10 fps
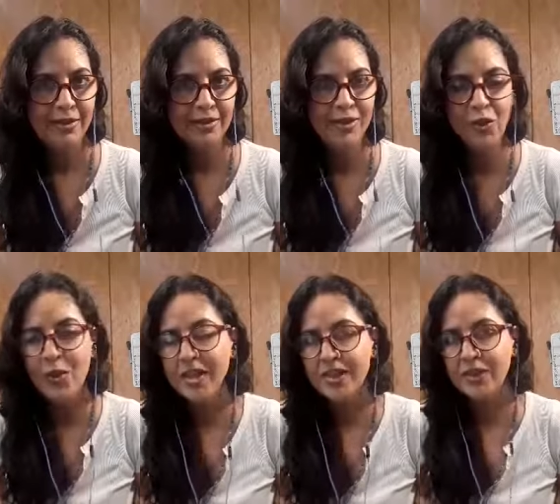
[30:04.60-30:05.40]
No
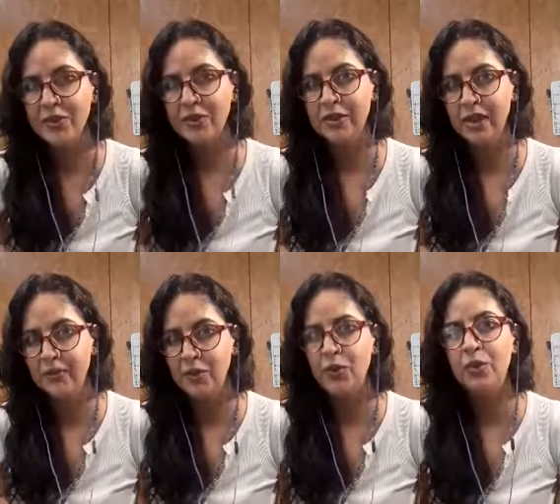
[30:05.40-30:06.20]
one is going to save
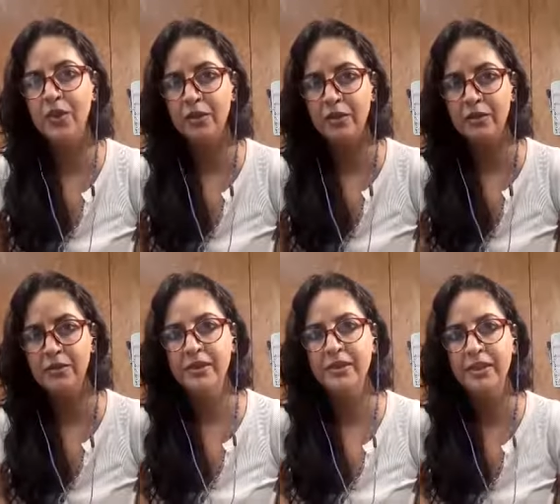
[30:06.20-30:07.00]
you. You are your
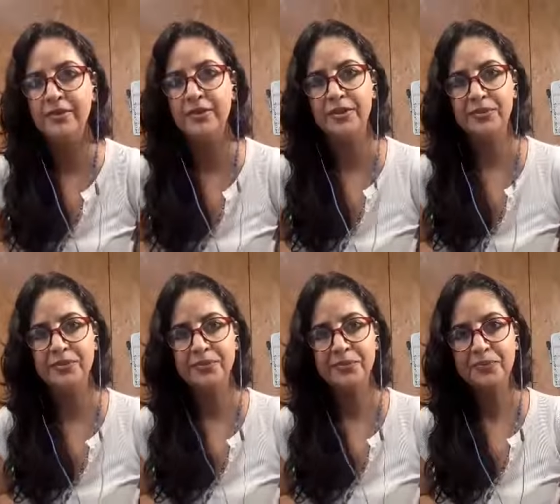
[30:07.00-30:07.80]
only saver.
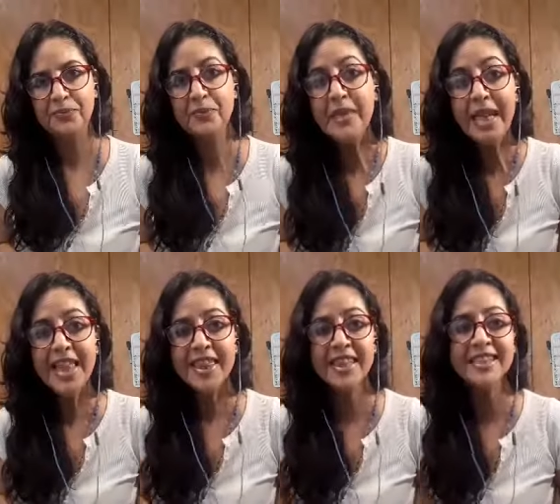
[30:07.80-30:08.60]

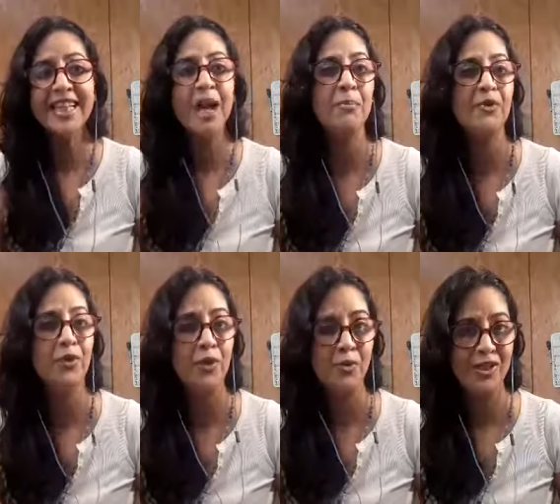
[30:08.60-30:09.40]
And things happen
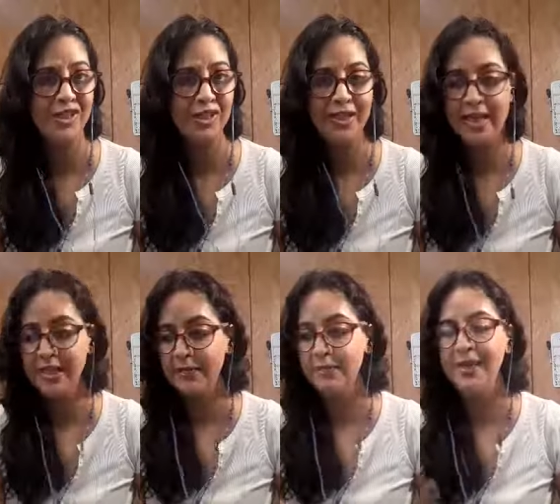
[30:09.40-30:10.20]
for a reason.
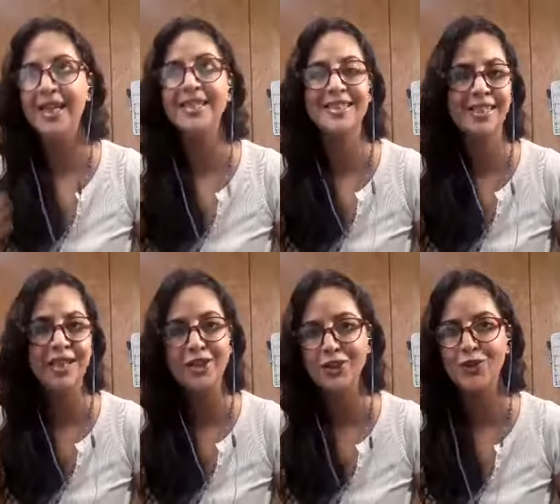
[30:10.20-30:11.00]
And bless the
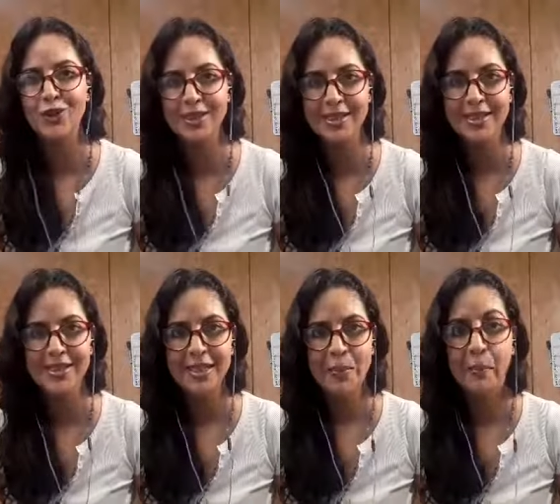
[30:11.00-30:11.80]
contrast
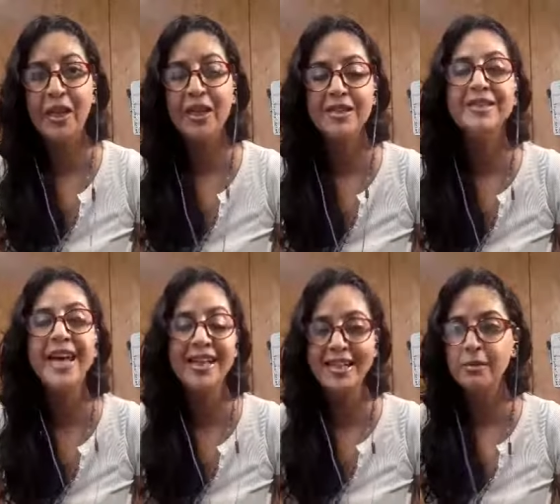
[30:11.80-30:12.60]
because
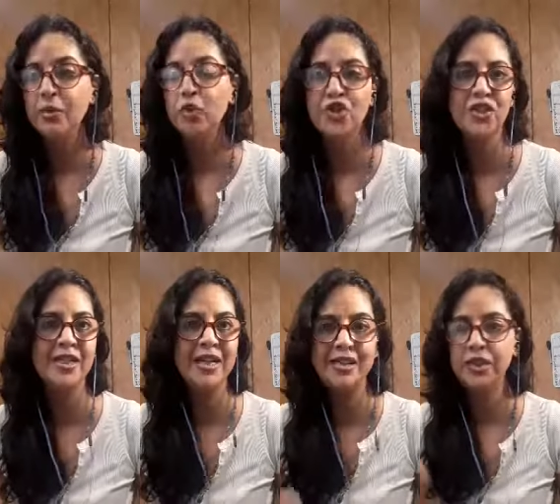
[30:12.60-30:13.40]
that emotion,
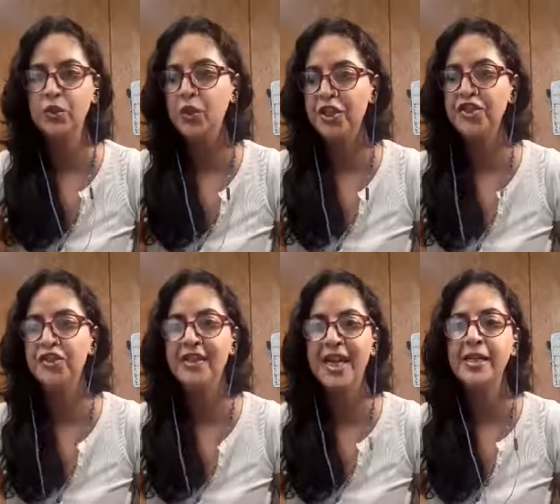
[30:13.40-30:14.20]
that
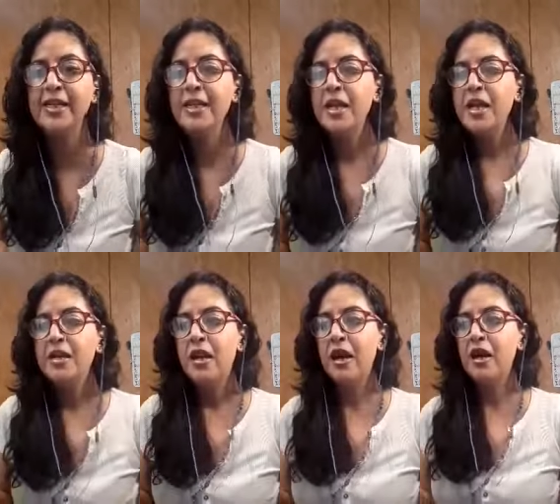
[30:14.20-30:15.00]
situation, that
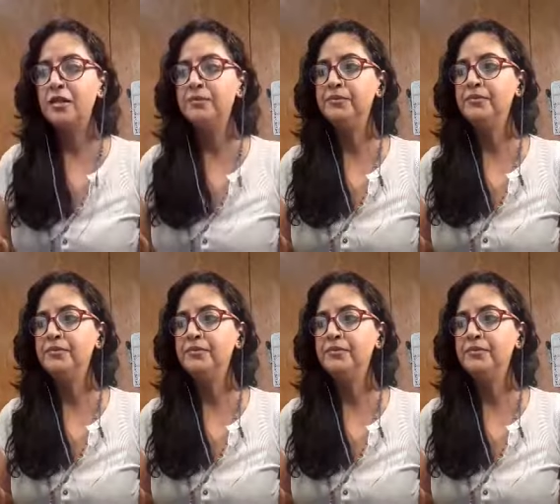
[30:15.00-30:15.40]
um,